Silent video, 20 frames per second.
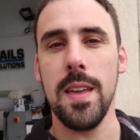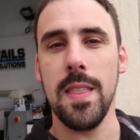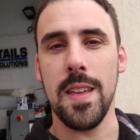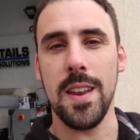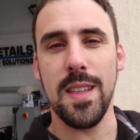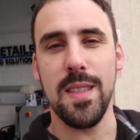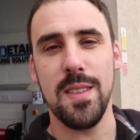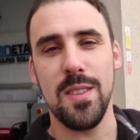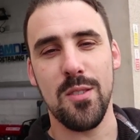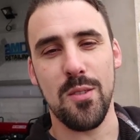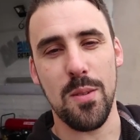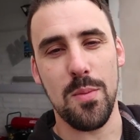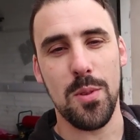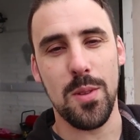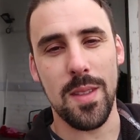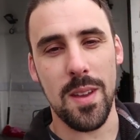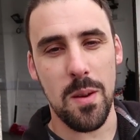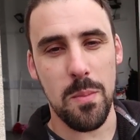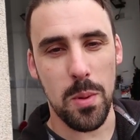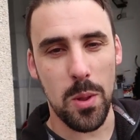then in the
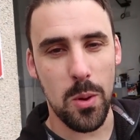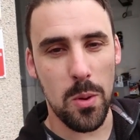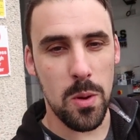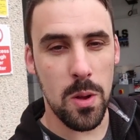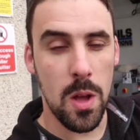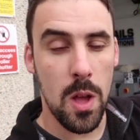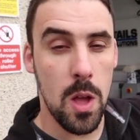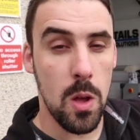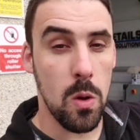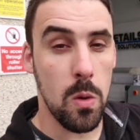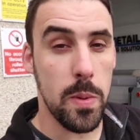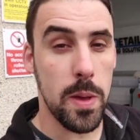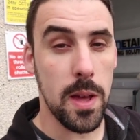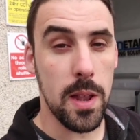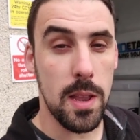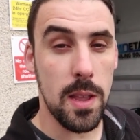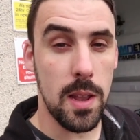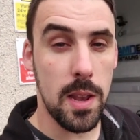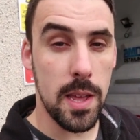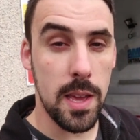description down below will be a
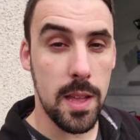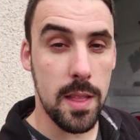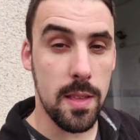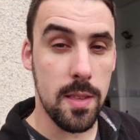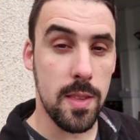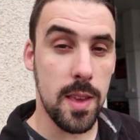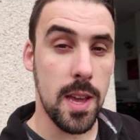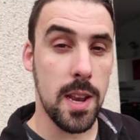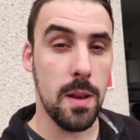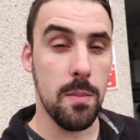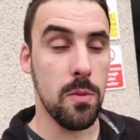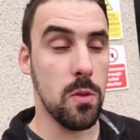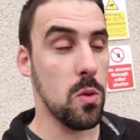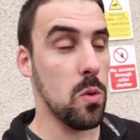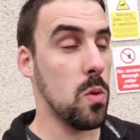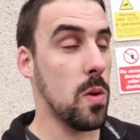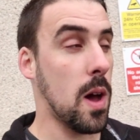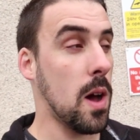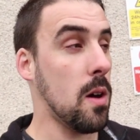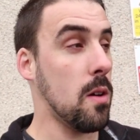little link to sign up
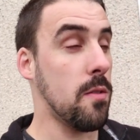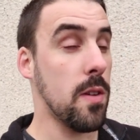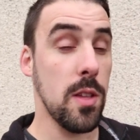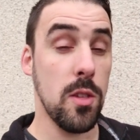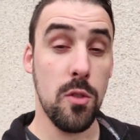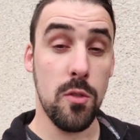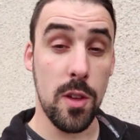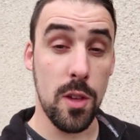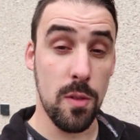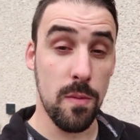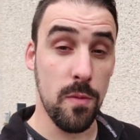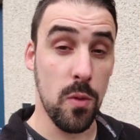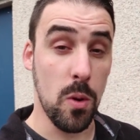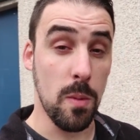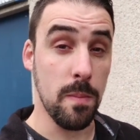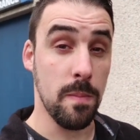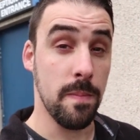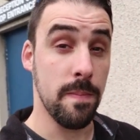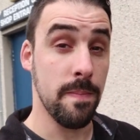to our registration form.